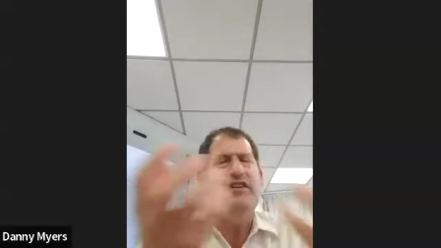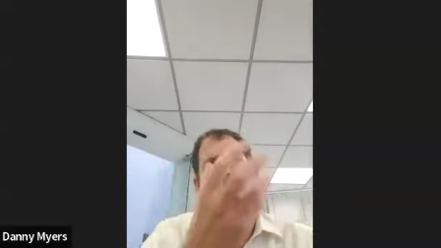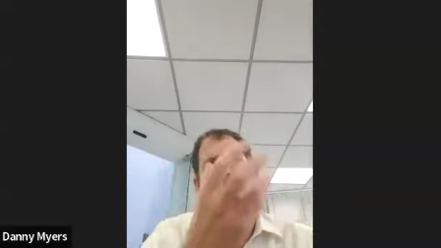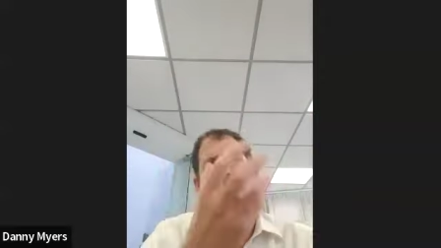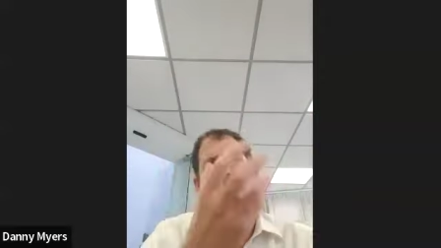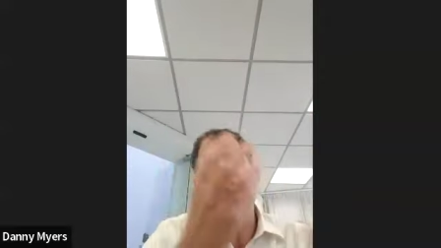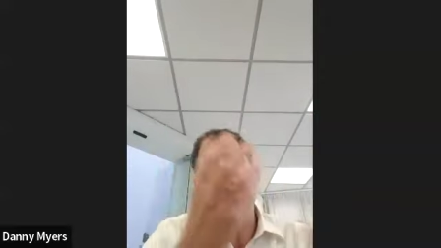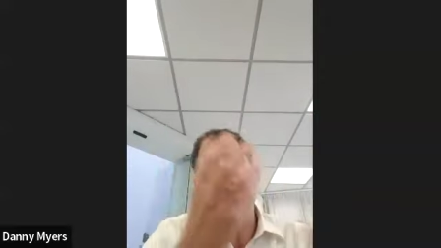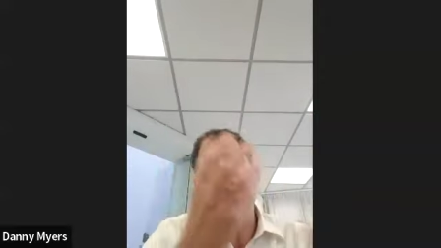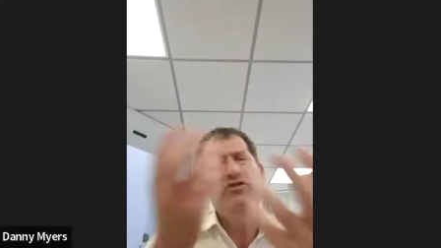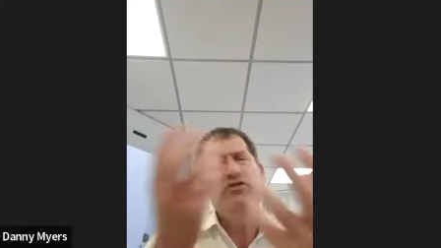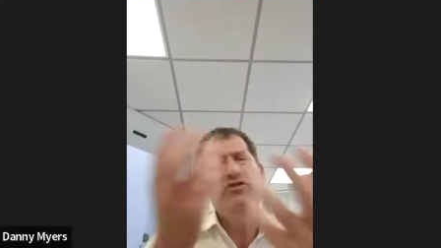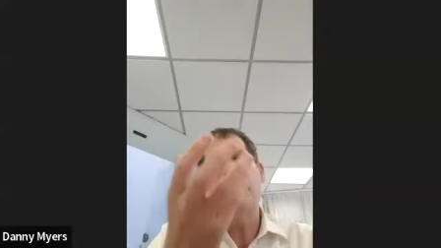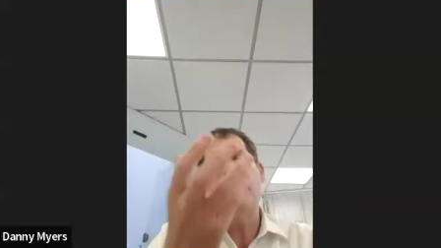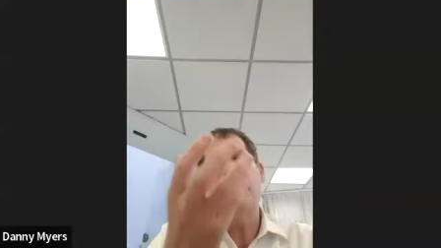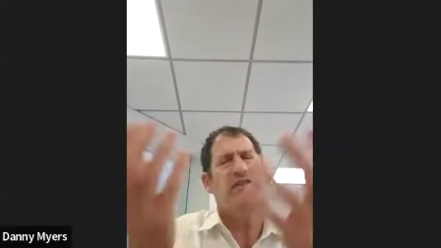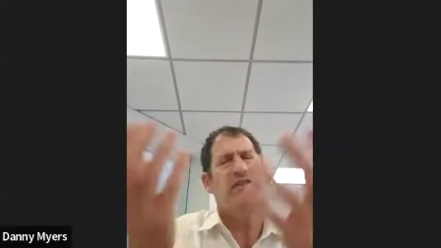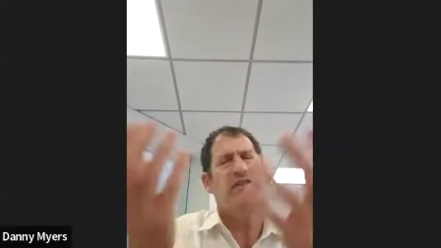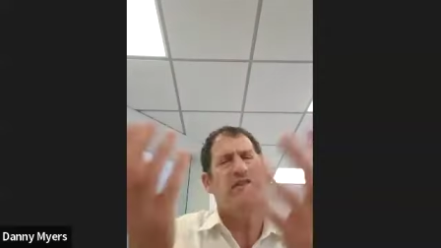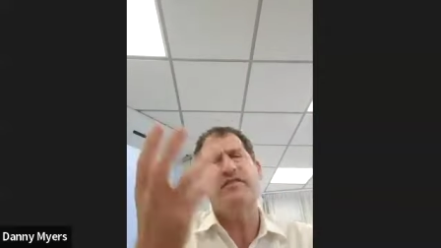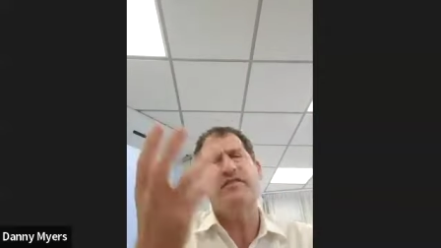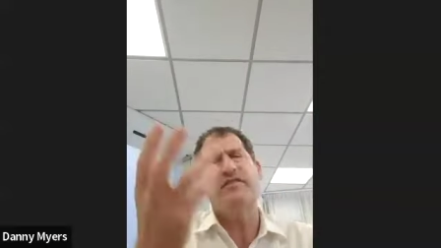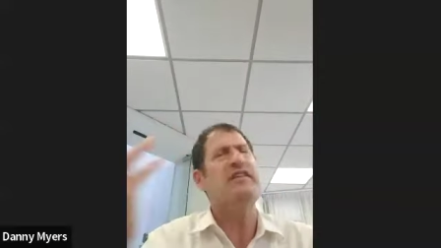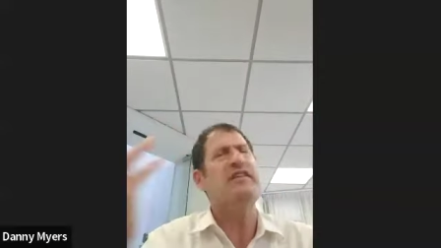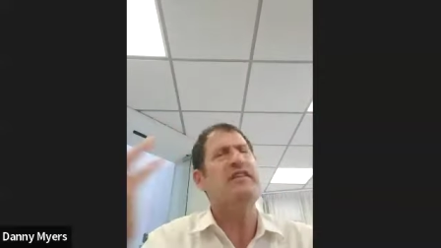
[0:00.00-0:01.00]
things to
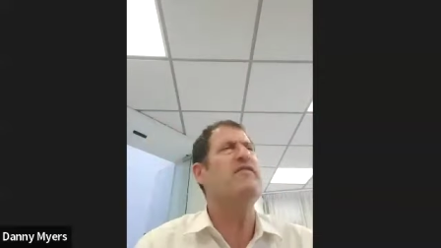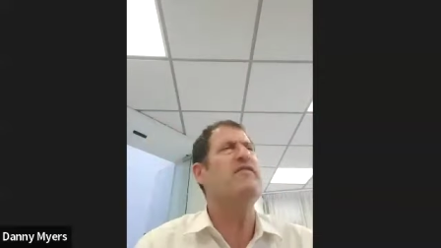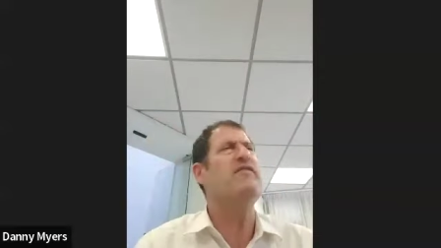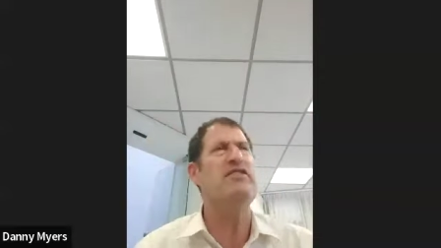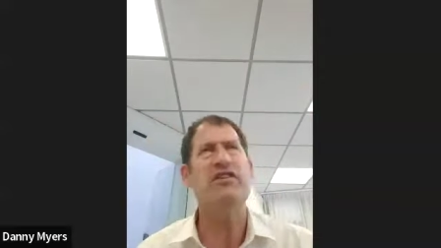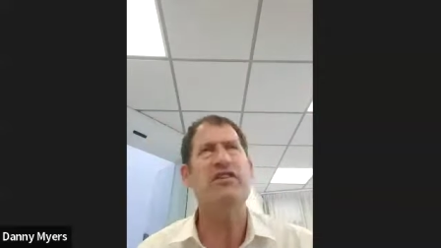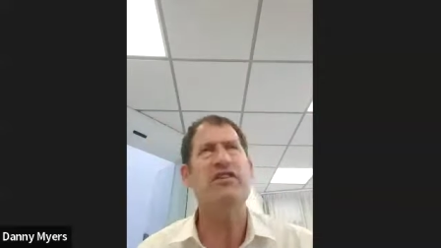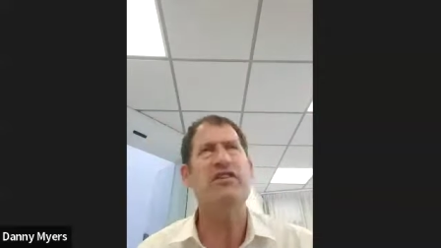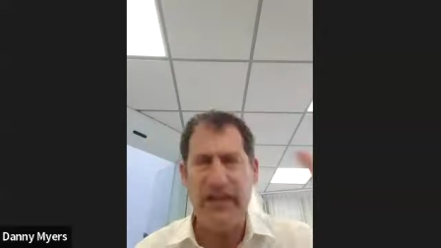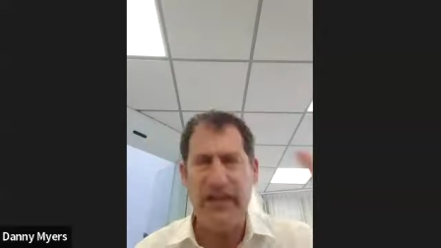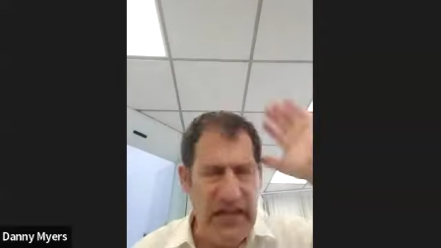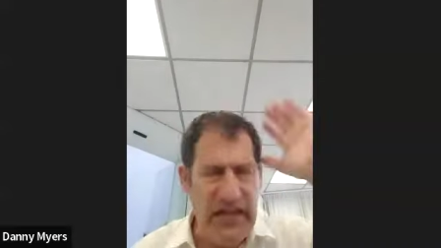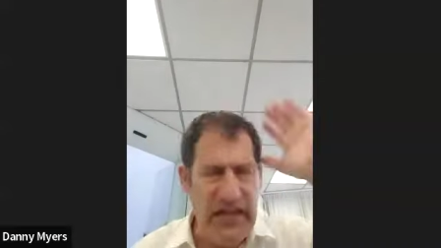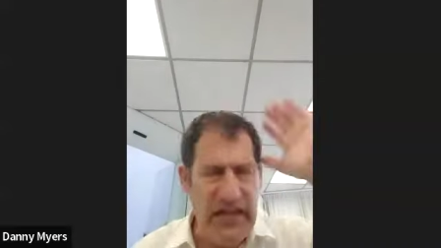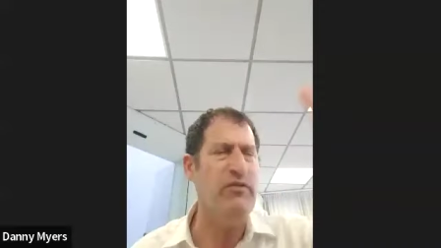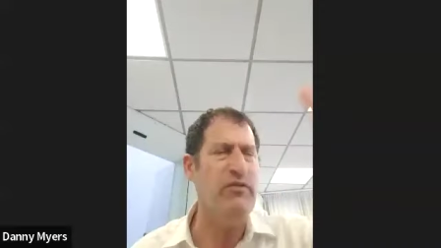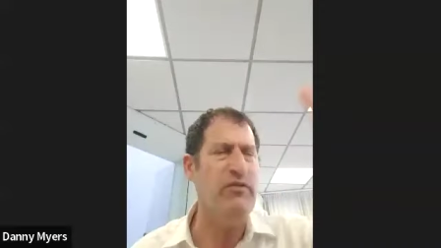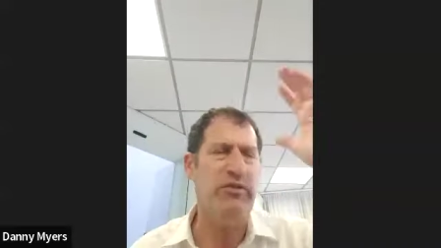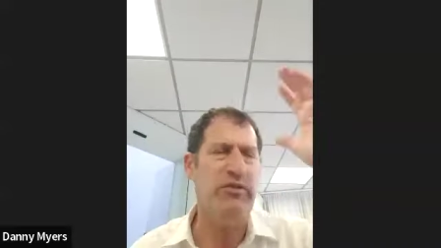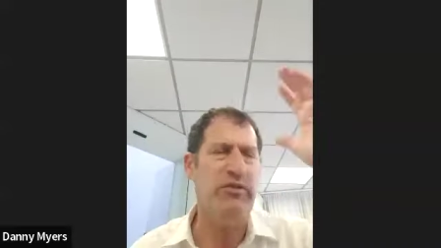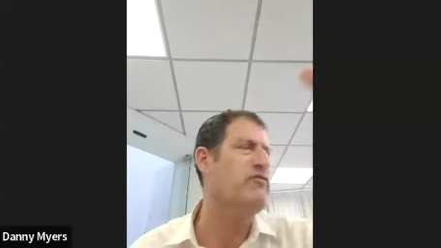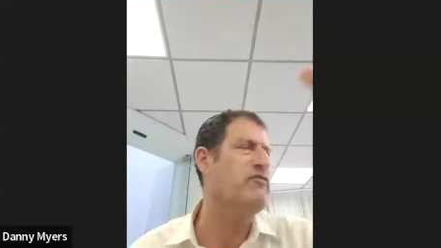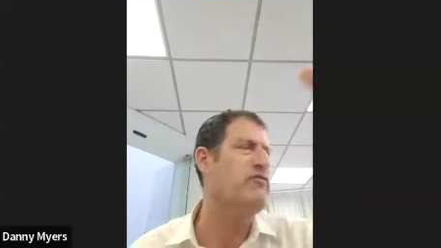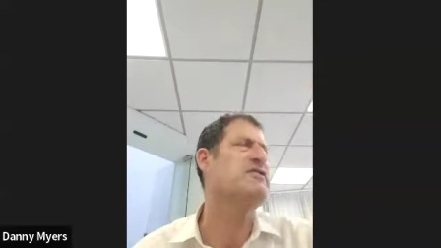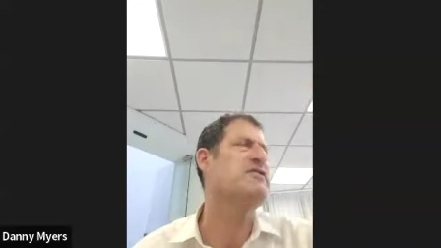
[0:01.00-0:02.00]
save each other, even with the
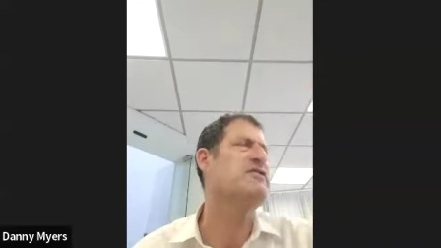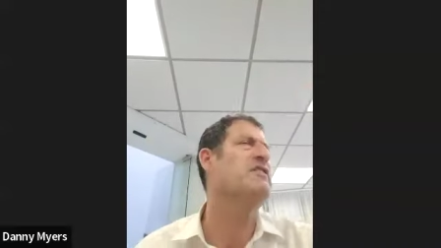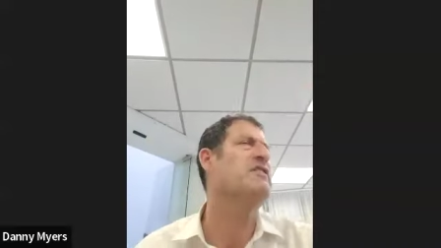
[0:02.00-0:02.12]
risk of